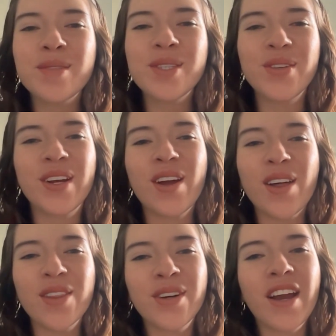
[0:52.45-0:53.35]
to
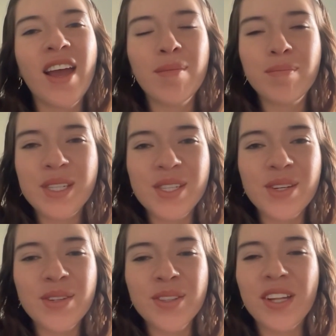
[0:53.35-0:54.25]
another
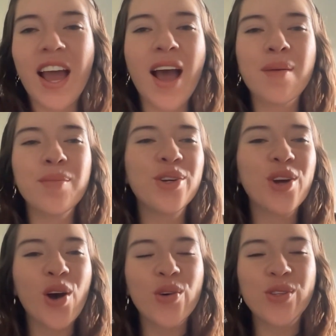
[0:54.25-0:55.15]
episode. I'm
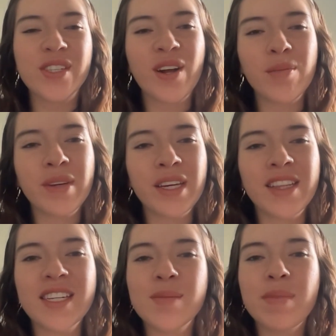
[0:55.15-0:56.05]
your host,
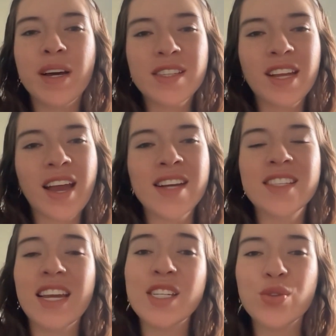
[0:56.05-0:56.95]
Delmith. This
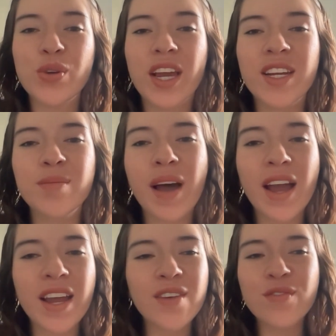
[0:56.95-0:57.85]
podcast is created
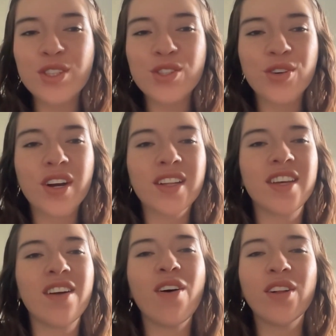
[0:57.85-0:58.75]
by Inventora,
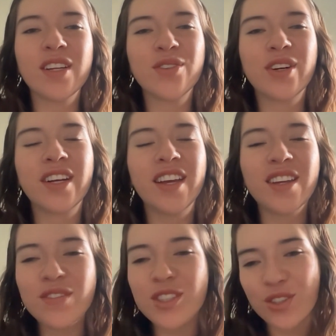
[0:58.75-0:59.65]
the all-in-one
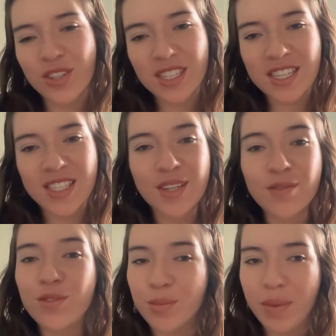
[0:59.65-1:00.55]
inventory
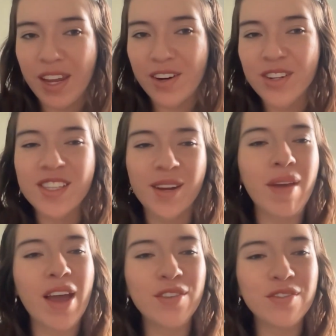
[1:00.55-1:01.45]
system for makers
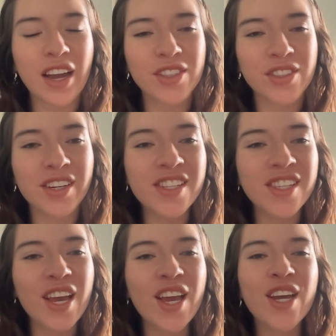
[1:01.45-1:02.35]
and
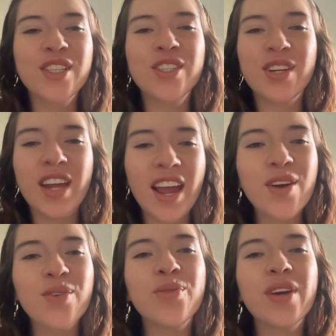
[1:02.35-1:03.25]
manufacturers.
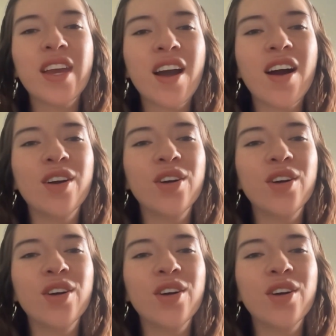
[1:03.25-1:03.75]
Today, we are